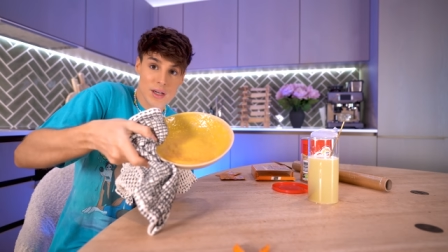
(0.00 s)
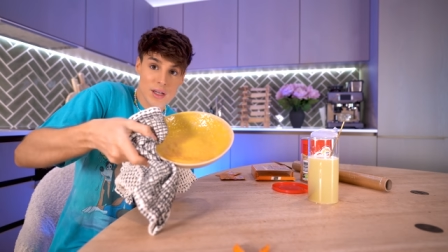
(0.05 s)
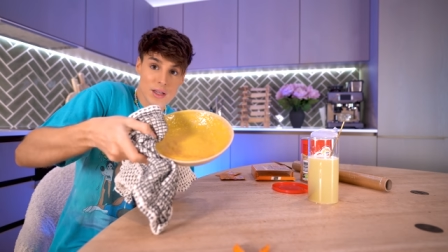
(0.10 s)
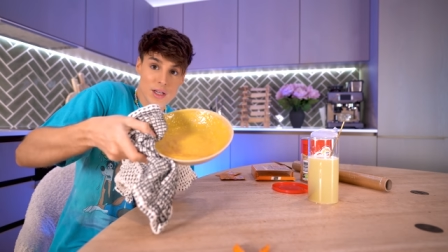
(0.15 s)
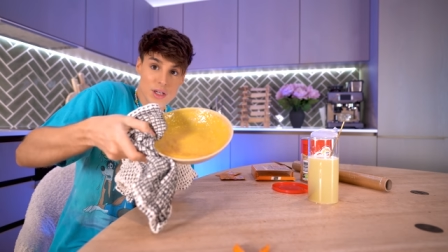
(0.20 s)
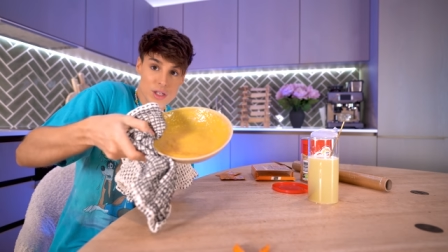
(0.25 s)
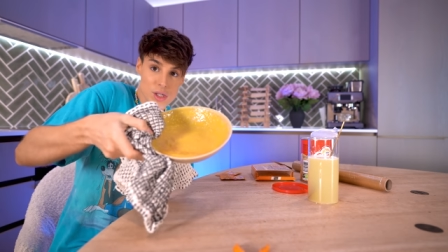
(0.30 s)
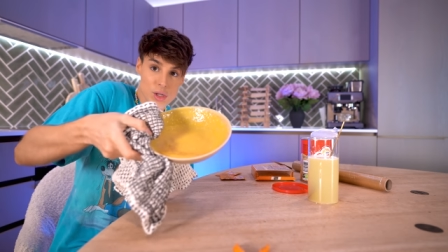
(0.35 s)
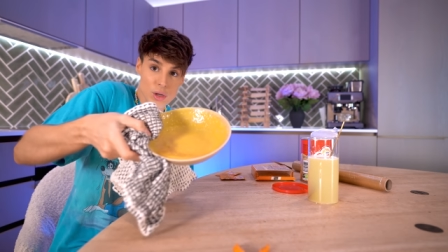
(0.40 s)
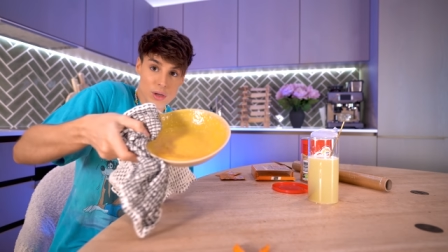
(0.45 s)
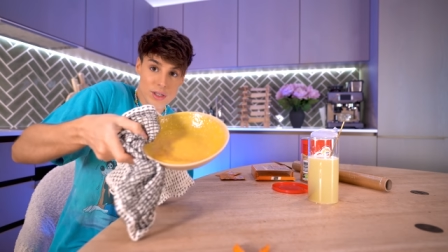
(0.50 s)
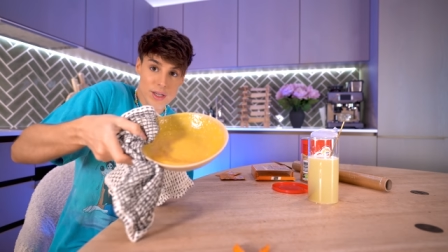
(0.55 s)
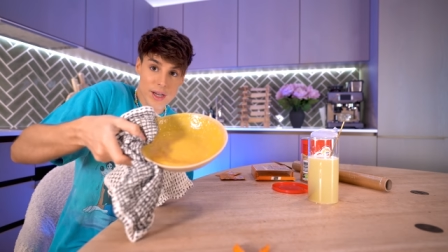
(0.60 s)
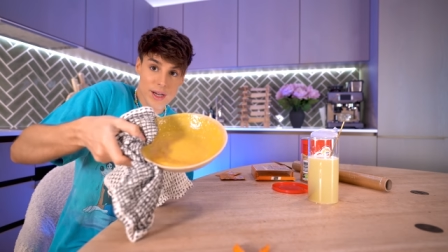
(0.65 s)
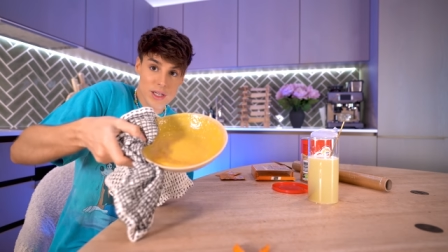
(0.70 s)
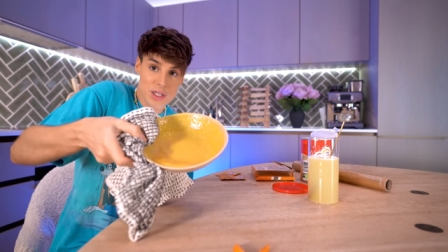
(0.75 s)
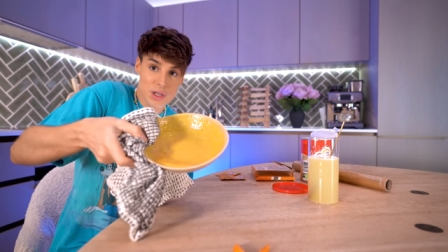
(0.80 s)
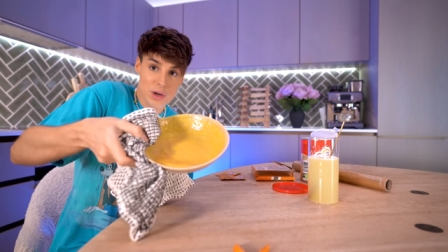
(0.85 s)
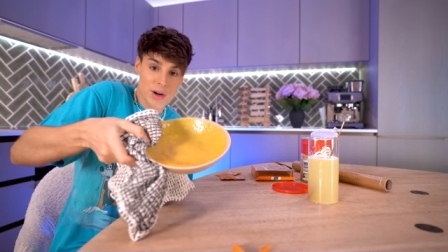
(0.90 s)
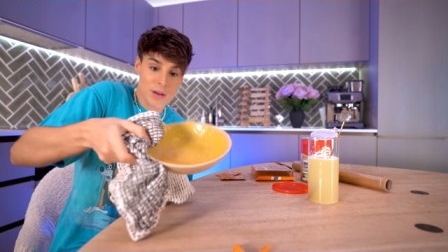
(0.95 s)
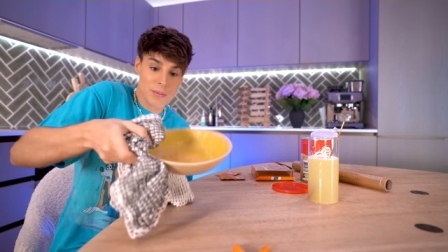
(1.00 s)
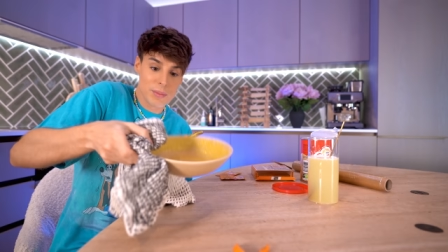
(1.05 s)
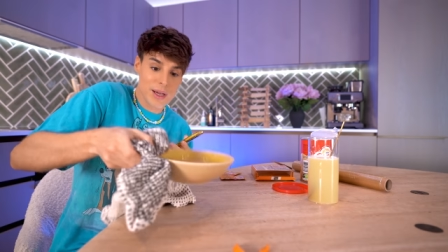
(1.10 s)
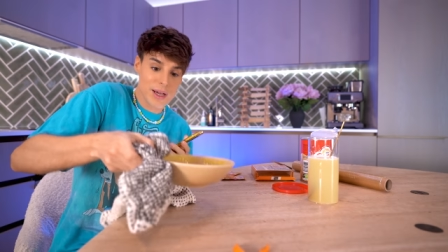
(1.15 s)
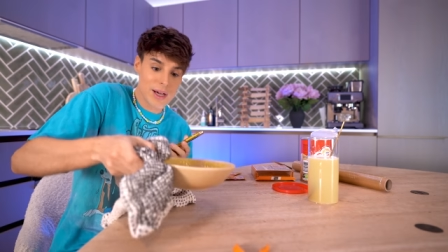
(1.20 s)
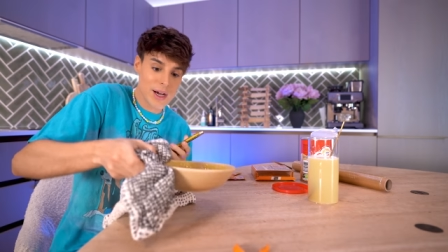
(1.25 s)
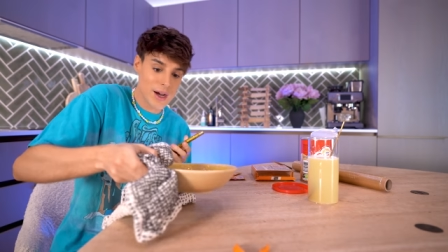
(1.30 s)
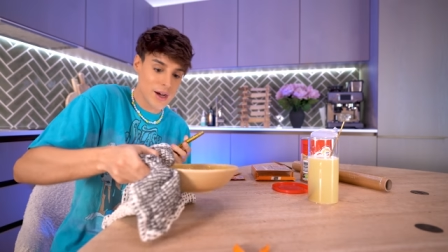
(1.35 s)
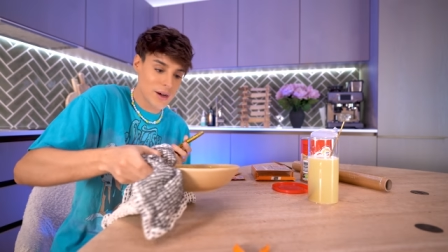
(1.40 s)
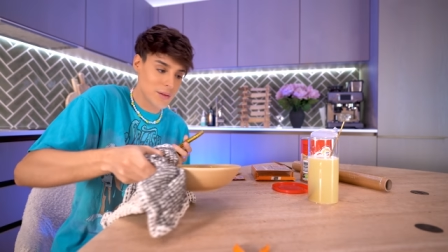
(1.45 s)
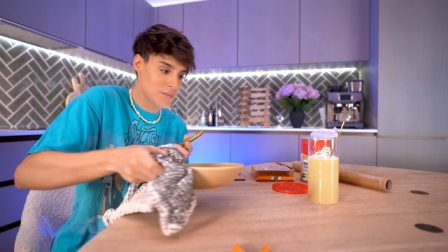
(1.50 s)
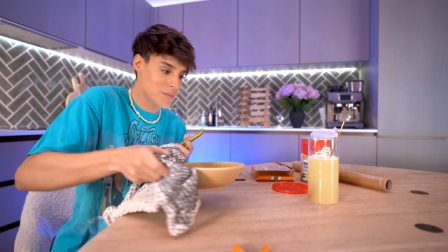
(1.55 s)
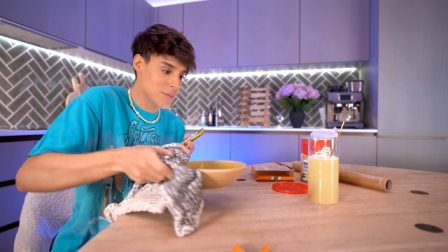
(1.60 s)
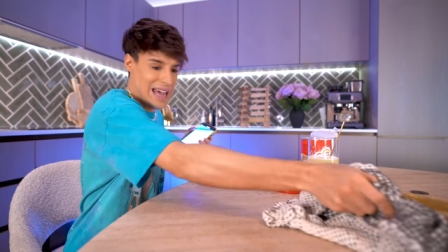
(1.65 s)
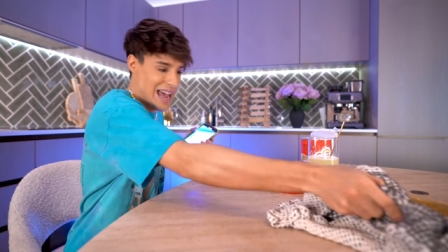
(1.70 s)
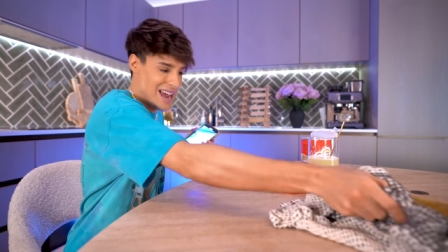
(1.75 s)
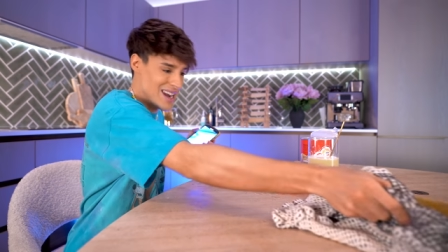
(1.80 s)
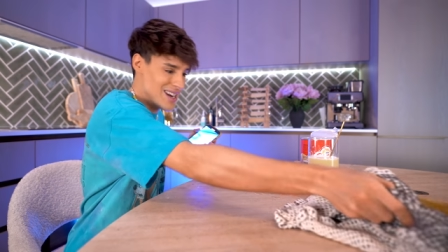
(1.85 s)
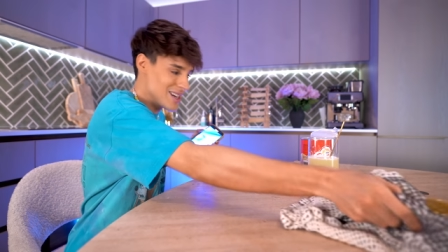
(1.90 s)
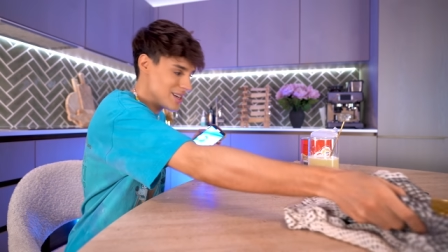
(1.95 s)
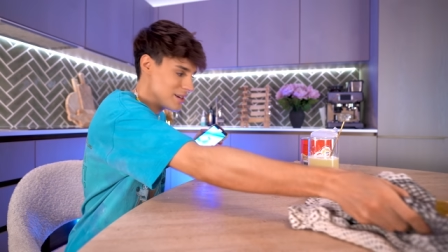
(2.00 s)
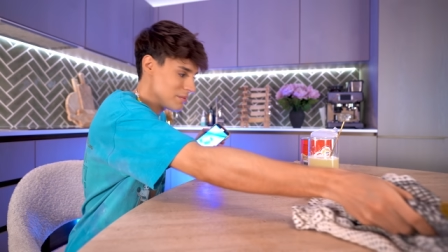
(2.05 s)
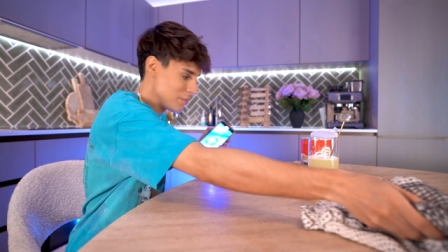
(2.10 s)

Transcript: This looks like it's gonna become candy,